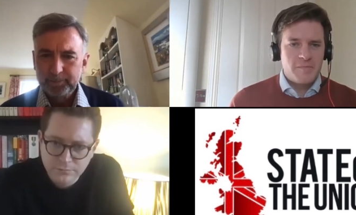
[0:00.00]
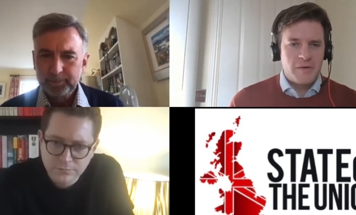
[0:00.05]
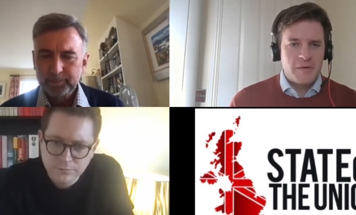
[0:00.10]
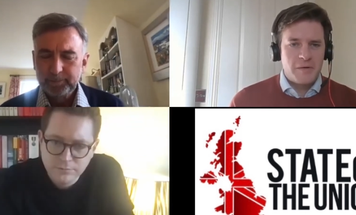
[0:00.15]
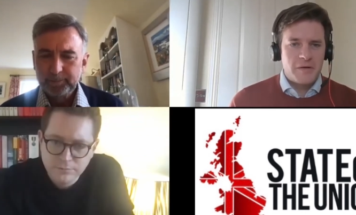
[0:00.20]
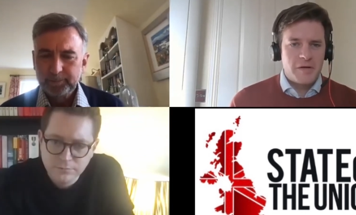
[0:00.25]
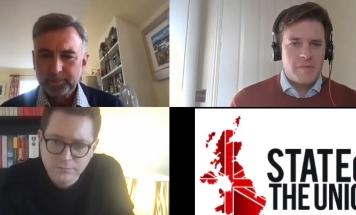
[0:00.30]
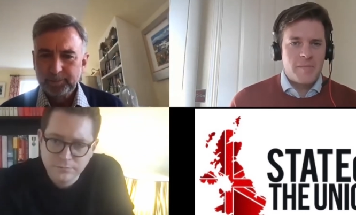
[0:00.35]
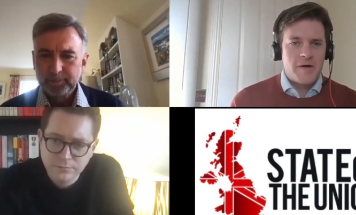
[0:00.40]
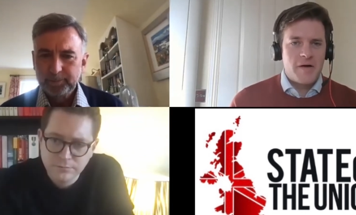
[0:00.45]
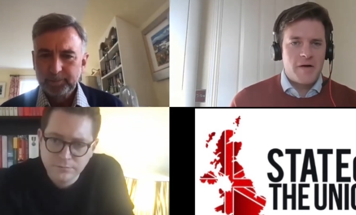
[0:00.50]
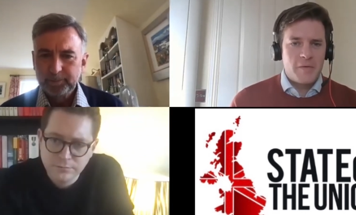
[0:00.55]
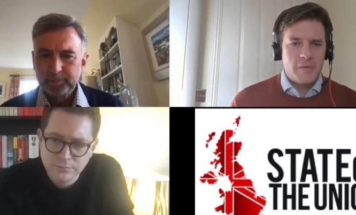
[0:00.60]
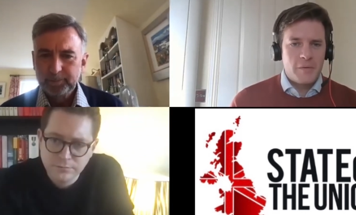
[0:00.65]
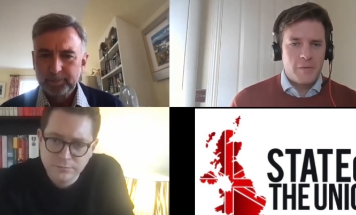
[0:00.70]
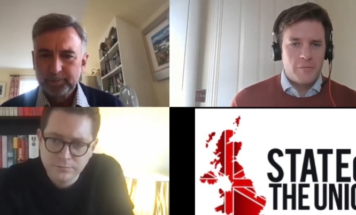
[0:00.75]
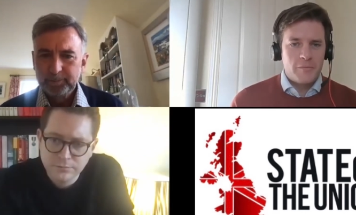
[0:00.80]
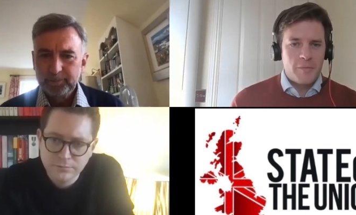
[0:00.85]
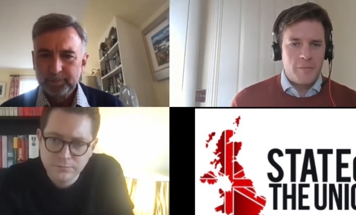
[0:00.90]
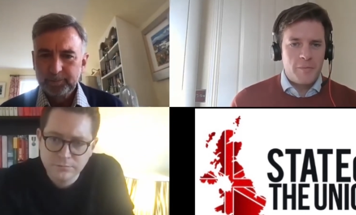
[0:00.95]
Speaker 1: building about your
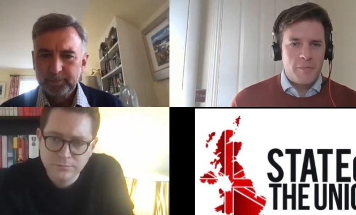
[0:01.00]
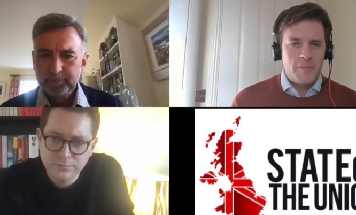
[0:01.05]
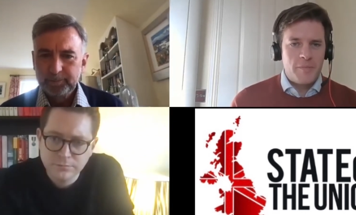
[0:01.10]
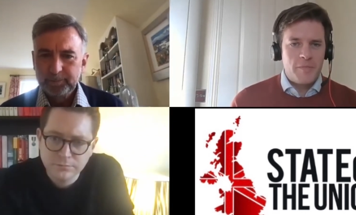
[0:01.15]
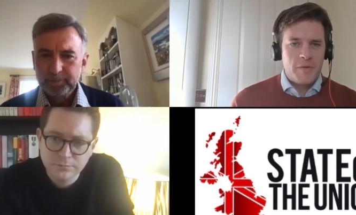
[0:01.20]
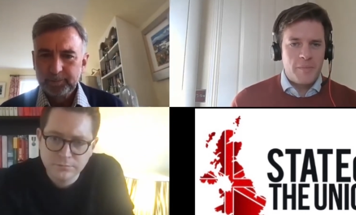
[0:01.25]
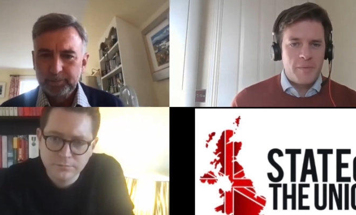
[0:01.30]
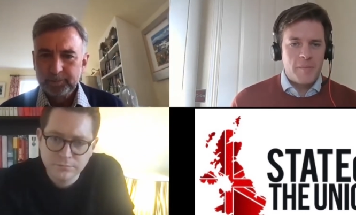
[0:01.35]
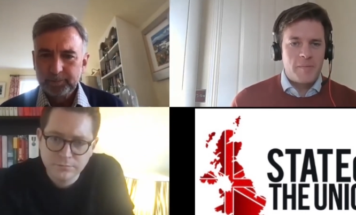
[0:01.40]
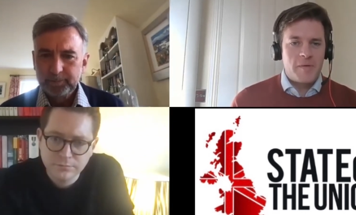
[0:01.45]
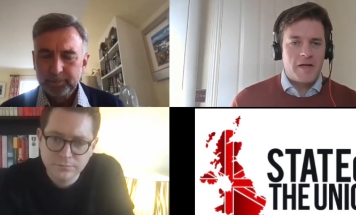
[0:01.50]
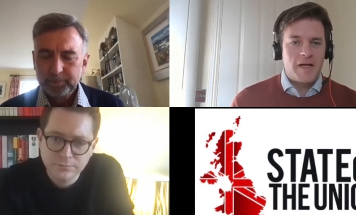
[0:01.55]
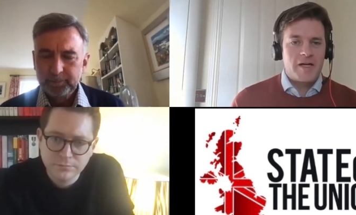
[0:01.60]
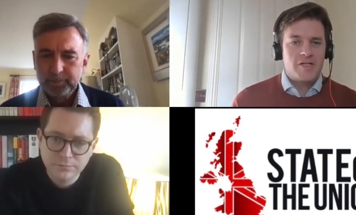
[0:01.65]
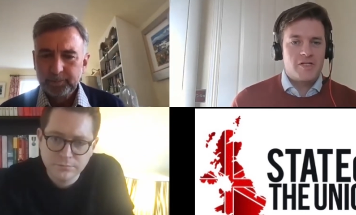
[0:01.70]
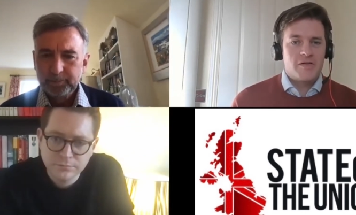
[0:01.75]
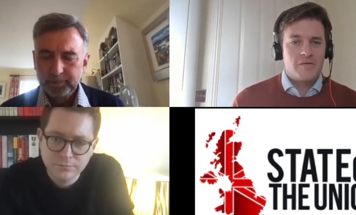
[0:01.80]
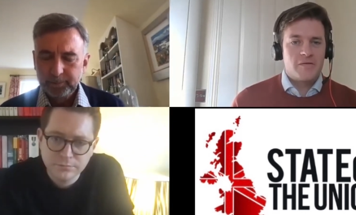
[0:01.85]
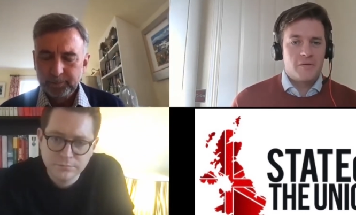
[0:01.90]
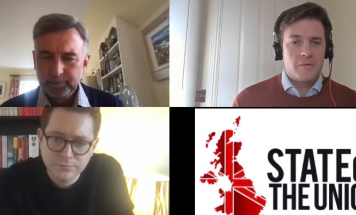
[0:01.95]
the publication of